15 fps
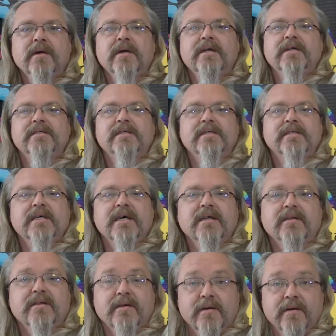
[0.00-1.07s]
It is the
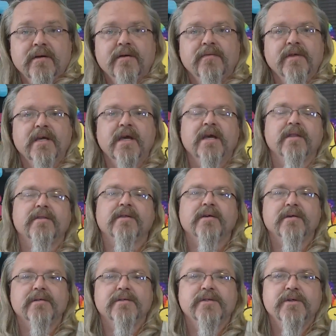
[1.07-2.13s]
10th of the 8th,
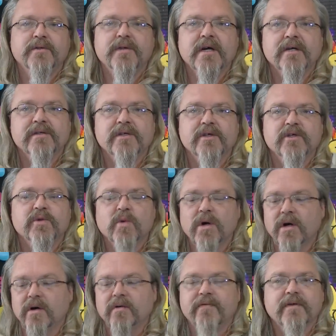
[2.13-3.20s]

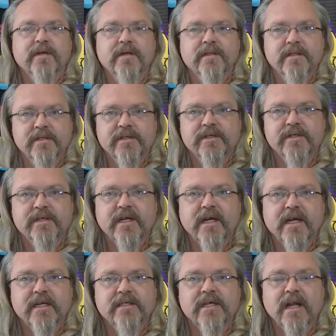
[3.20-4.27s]
2012. This is
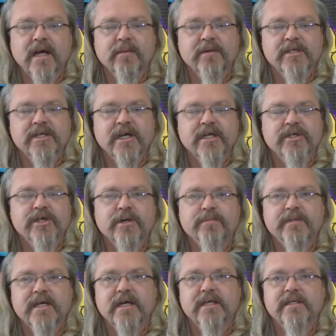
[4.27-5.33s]
today's climate change
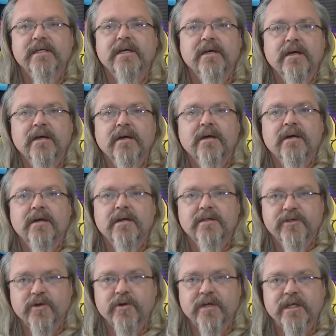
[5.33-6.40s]
update.
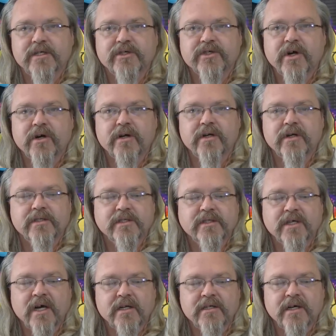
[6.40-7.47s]
Let's go and get started on
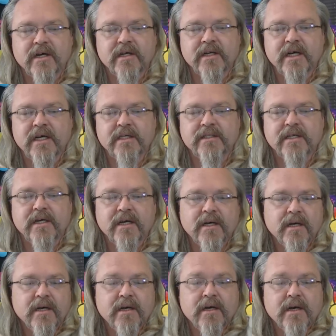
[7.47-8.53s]
sott.net.
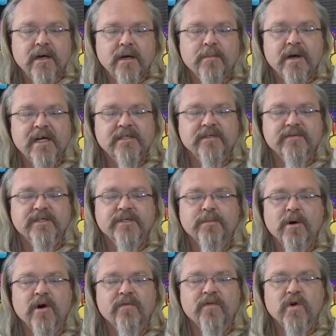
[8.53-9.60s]
A mass of
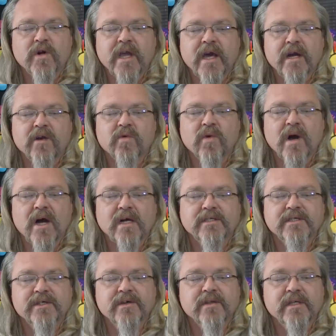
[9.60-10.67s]
small volcanic
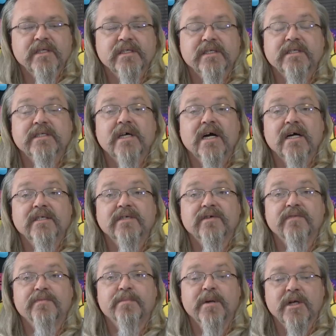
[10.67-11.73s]
rocks nearly the size
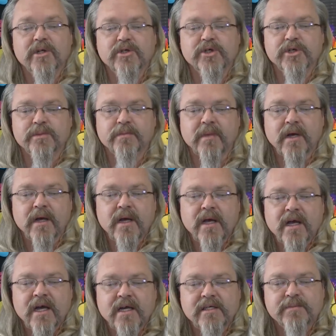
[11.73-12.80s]
of Belgium
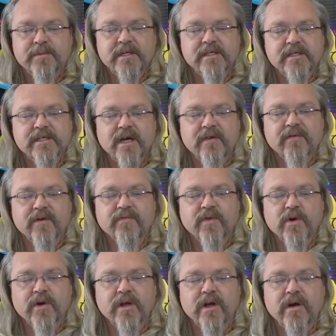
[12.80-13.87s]
has been discovered
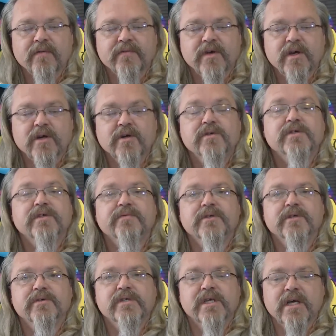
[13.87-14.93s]
floating off the coast of
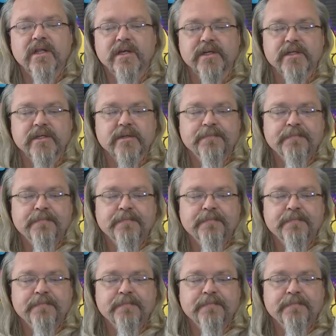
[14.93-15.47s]
New Zealand.